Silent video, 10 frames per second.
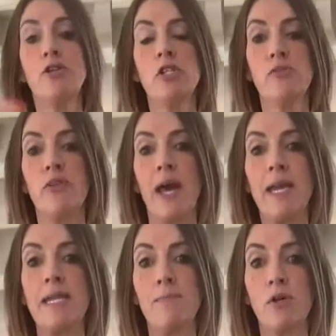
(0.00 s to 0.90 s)
just for
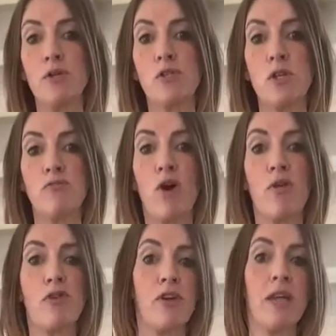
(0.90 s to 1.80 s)
like nibbles
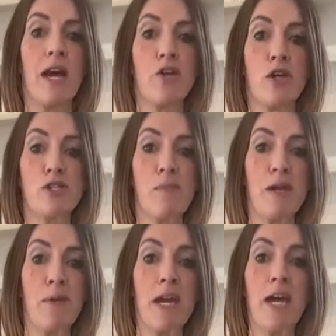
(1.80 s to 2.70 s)
rather than like nuts
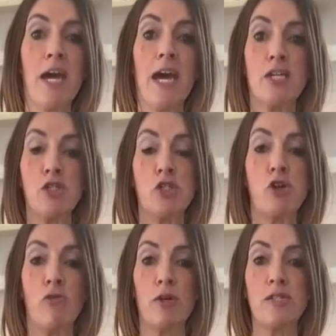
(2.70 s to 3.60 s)
maybe, is just
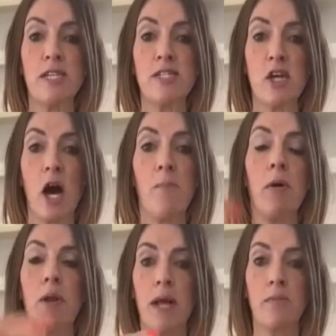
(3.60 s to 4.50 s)
to roast these
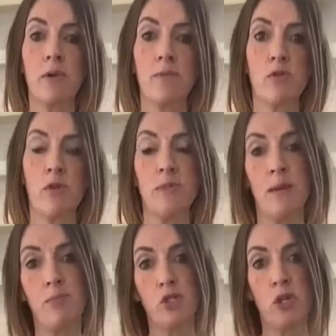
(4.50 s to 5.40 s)
up, let them come to room
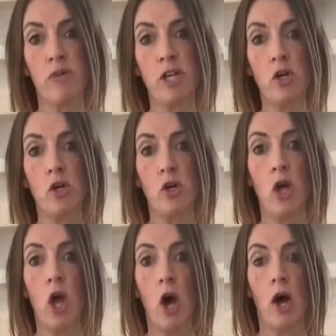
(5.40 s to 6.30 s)
temperature in
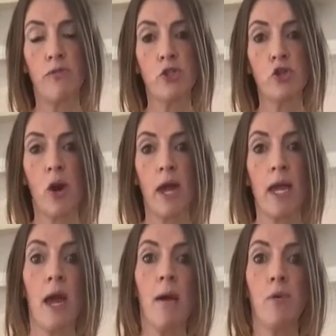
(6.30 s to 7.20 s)
your oven tray,